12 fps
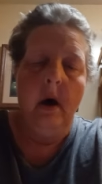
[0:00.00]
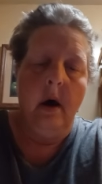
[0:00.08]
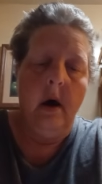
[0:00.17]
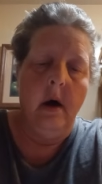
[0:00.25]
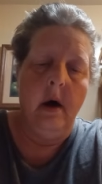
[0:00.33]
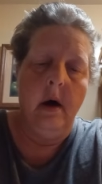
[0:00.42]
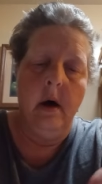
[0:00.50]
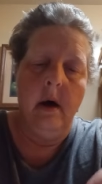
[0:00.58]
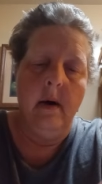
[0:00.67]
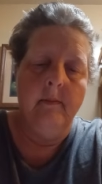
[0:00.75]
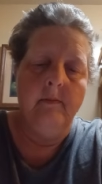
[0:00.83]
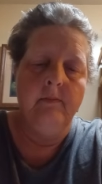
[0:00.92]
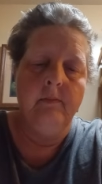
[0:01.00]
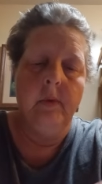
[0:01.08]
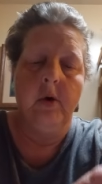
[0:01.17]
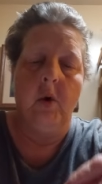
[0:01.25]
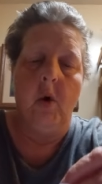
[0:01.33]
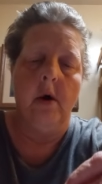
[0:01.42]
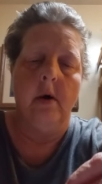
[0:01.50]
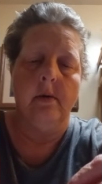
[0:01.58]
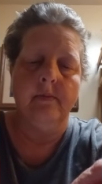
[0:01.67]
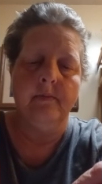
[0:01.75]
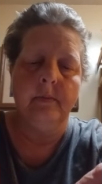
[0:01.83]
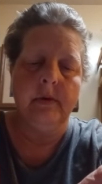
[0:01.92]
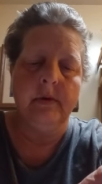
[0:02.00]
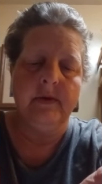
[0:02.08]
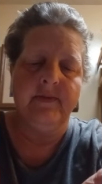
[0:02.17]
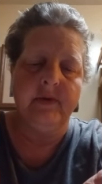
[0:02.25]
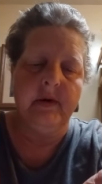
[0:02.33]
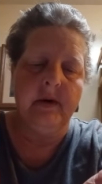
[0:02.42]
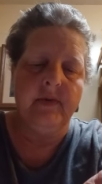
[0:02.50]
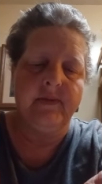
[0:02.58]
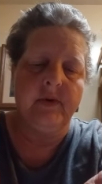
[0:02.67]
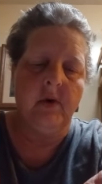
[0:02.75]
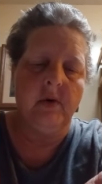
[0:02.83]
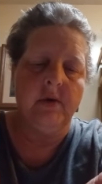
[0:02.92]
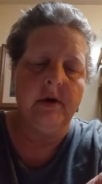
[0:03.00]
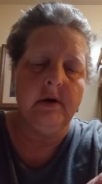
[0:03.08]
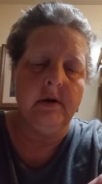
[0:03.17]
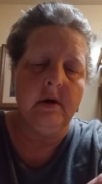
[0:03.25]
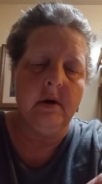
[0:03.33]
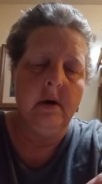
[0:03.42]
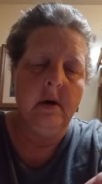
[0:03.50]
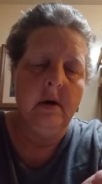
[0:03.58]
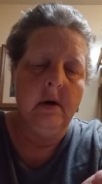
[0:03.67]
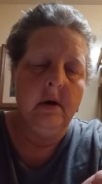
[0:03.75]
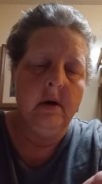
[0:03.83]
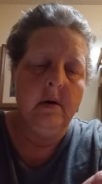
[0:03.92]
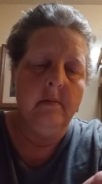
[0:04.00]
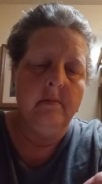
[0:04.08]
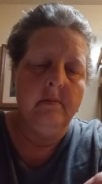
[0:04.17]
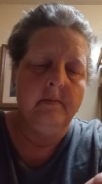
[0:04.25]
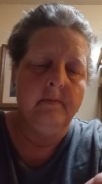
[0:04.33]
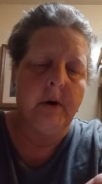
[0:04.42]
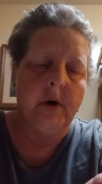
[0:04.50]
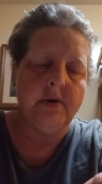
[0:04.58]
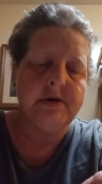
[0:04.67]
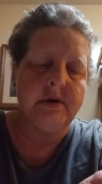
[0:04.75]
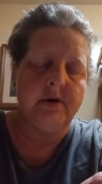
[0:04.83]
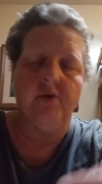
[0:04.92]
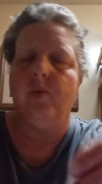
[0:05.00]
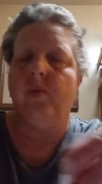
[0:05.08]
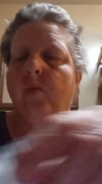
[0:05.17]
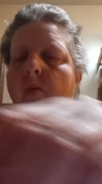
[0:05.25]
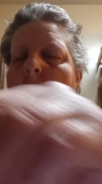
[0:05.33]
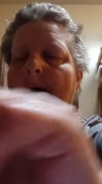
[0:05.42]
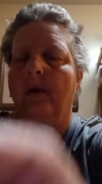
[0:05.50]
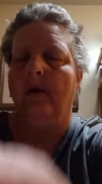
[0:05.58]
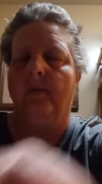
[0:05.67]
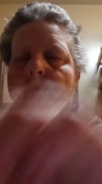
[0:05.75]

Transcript: Um, corn. And this is Golden Bantam 12.